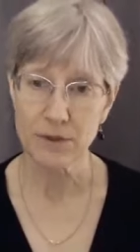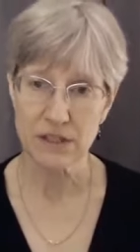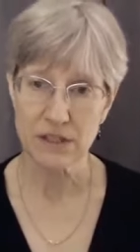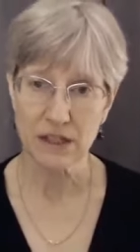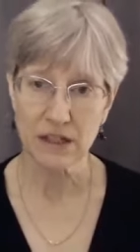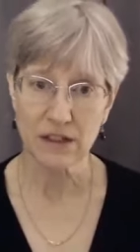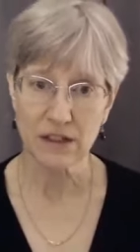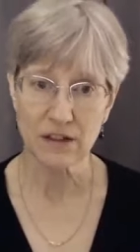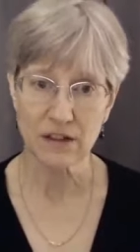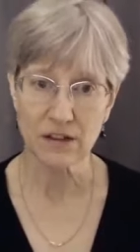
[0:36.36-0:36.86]

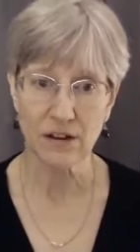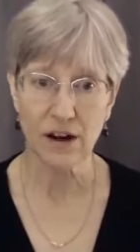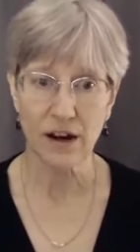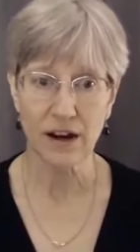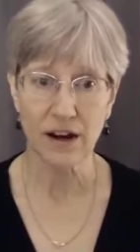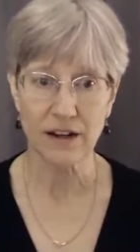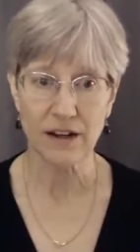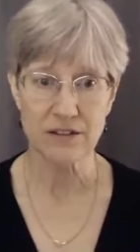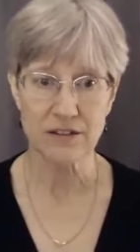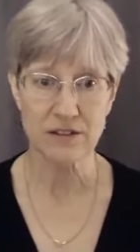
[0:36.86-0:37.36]
In
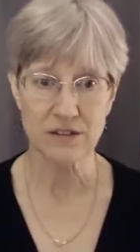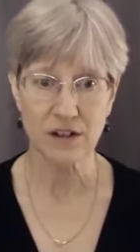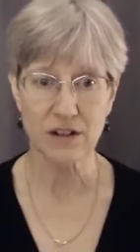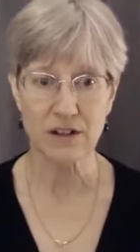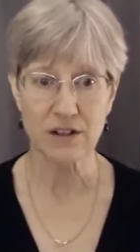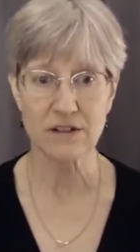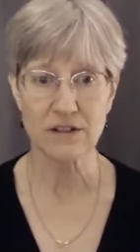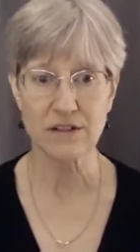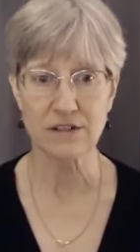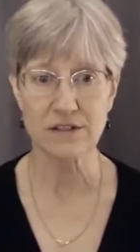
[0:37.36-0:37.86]
particular, I
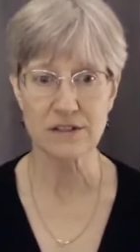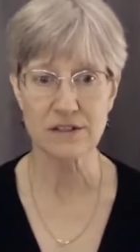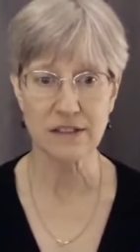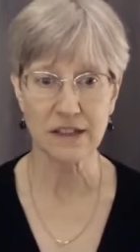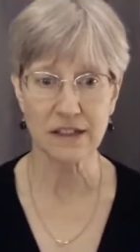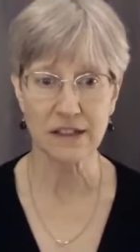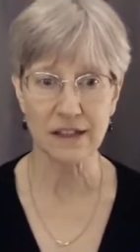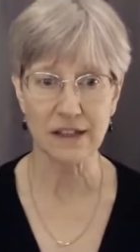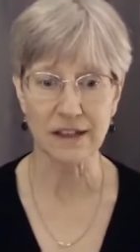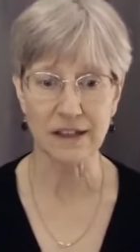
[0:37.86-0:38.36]
started to
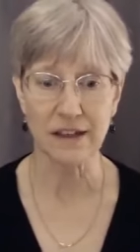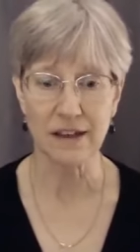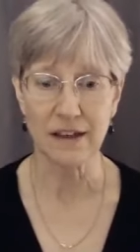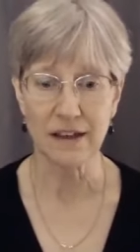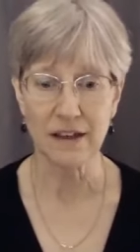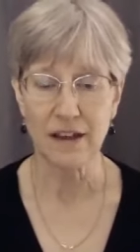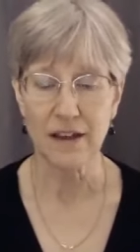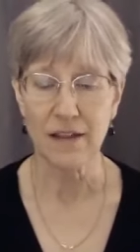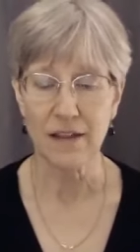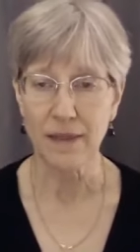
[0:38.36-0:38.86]

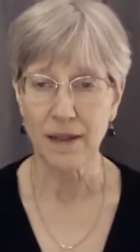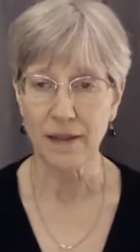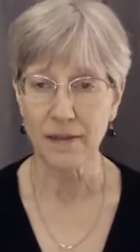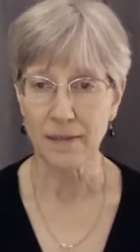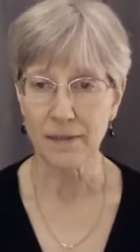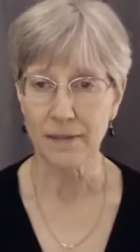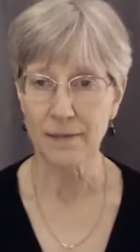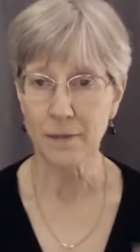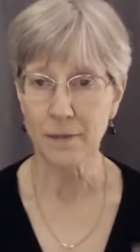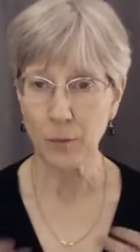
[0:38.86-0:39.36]
see
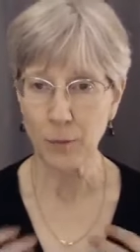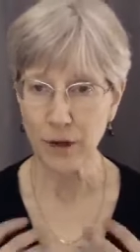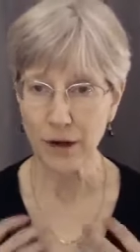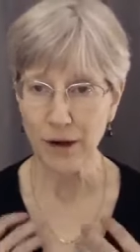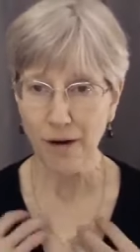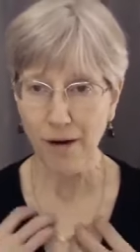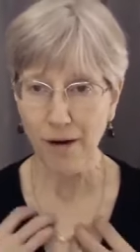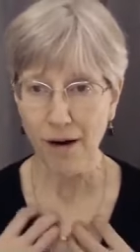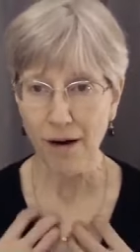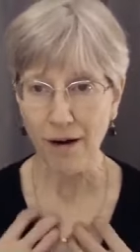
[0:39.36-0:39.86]
that
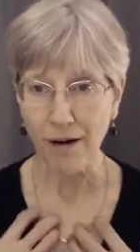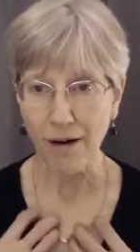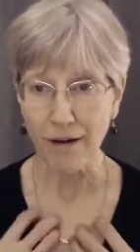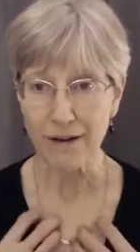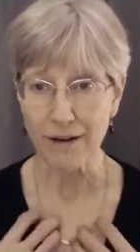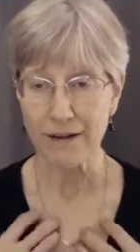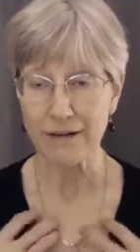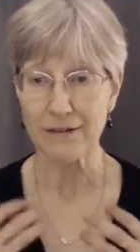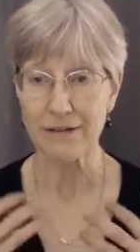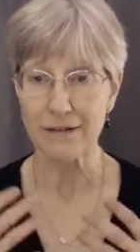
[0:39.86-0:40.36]
we
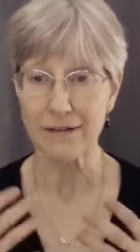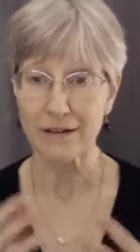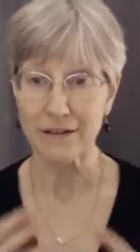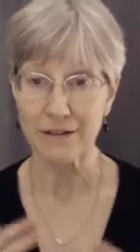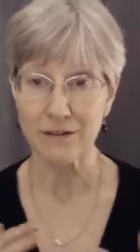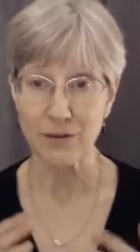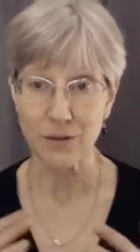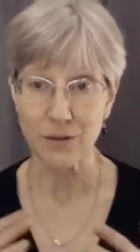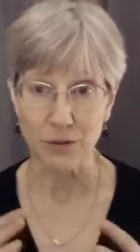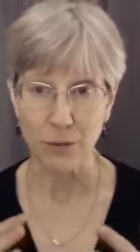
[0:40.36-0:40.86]
are, in
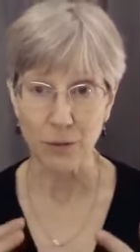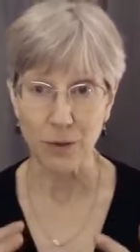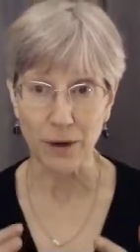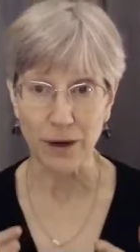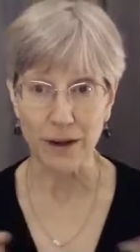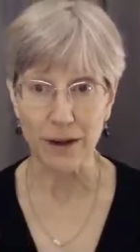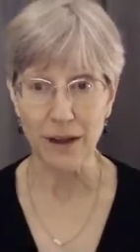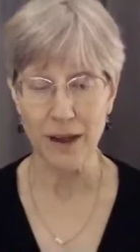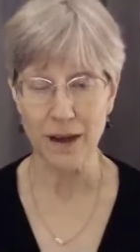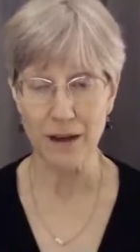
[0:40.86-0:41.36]
a certain
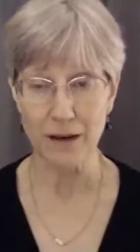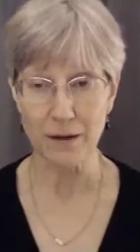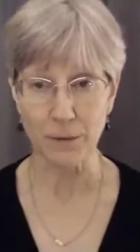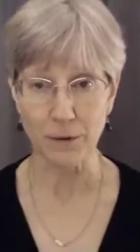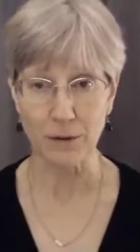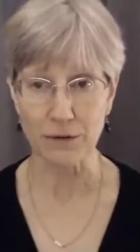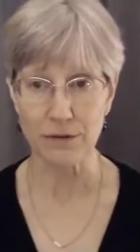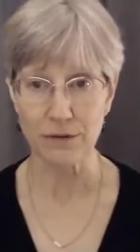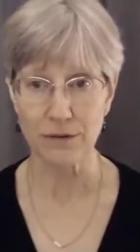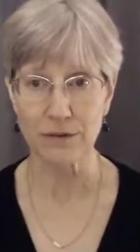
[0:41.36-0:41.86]
way,
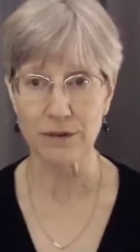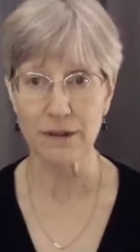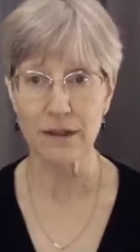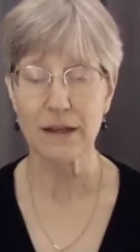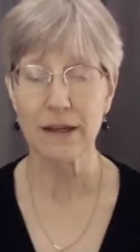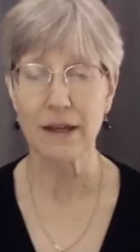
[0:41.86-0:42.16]
animals.